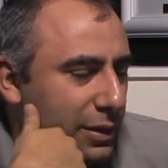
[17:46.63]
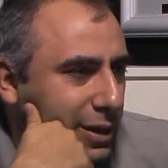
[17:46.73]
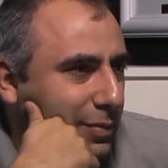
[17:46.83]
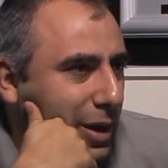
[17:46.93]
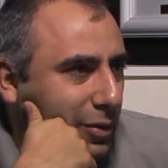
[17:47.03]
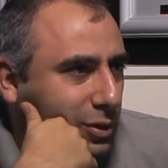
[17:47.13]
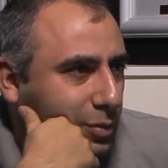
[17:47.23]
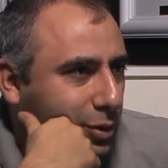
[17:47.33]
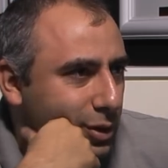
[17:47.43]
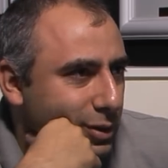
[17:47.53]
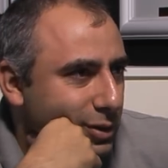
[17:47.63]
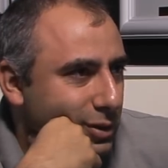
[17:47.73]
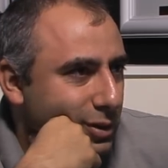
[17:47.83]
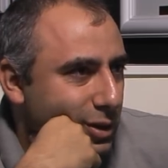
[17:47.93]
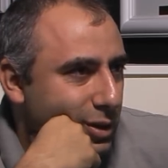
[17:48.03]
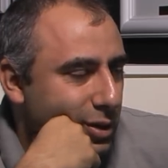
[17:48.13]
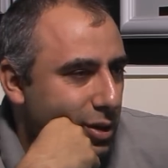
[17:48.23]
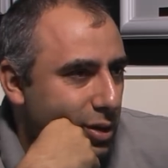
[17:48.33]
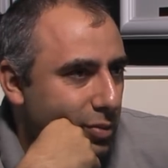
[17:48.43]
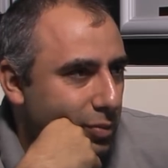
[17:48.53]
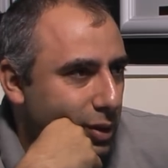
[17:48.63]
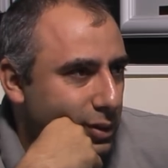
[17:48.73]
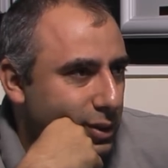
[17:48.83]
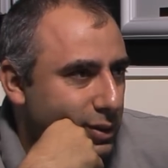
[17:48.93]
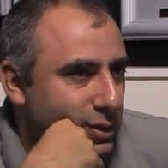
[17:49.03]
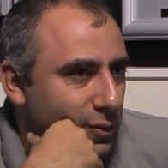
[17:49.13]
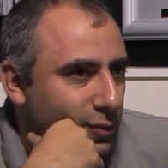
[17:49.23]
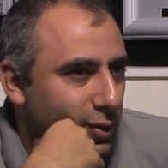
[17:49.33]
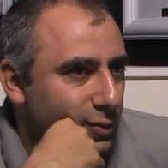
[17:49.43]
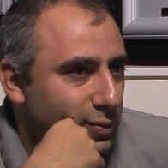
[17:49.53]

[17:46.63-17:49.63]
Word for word: I take back with a pawn. Pawn takes D5.